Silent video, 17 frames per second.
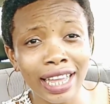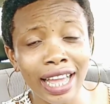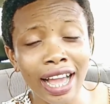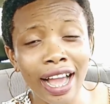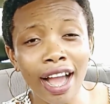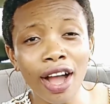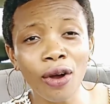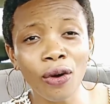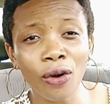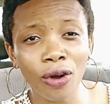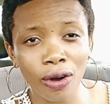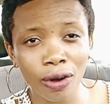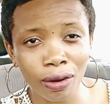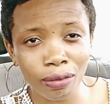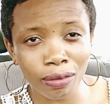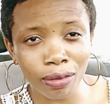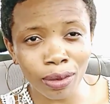How
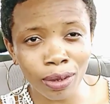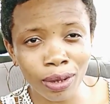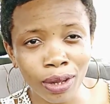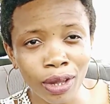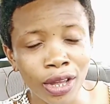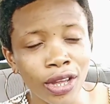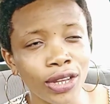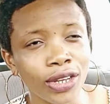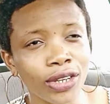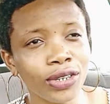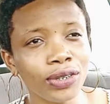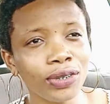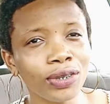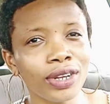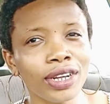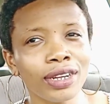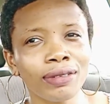come? You
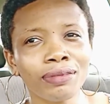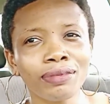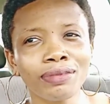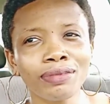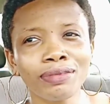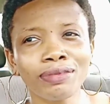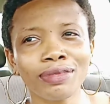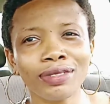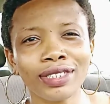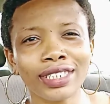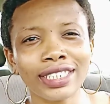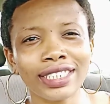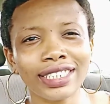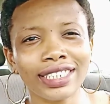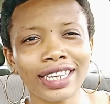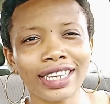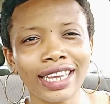know, um,
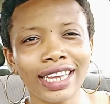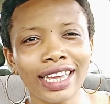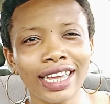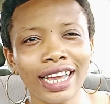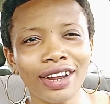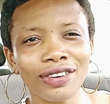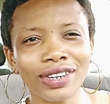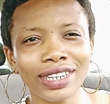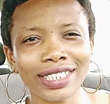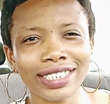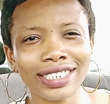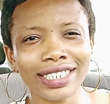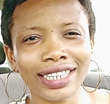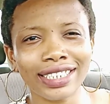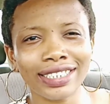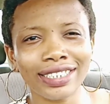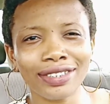they already
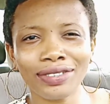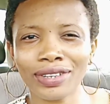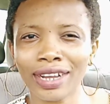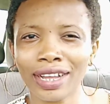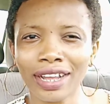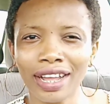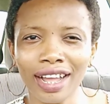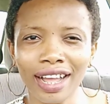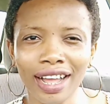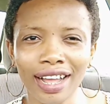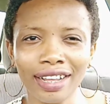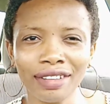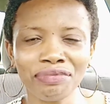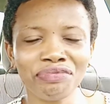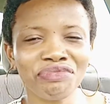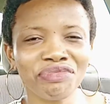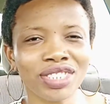said it. They look at, ah,
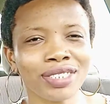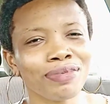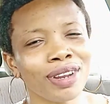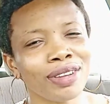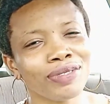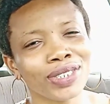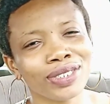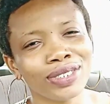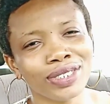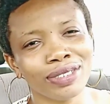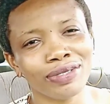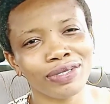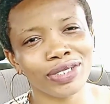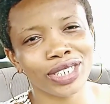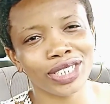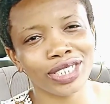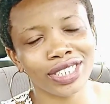hmm, private
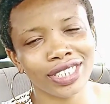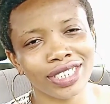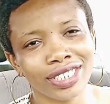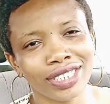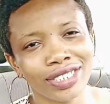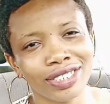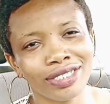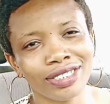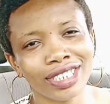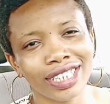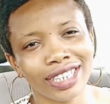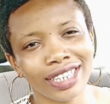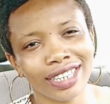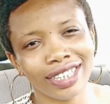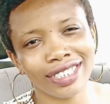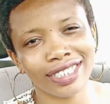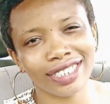university
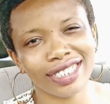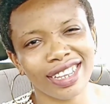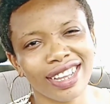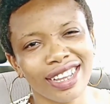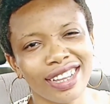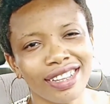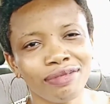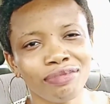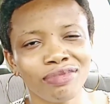kids, ah,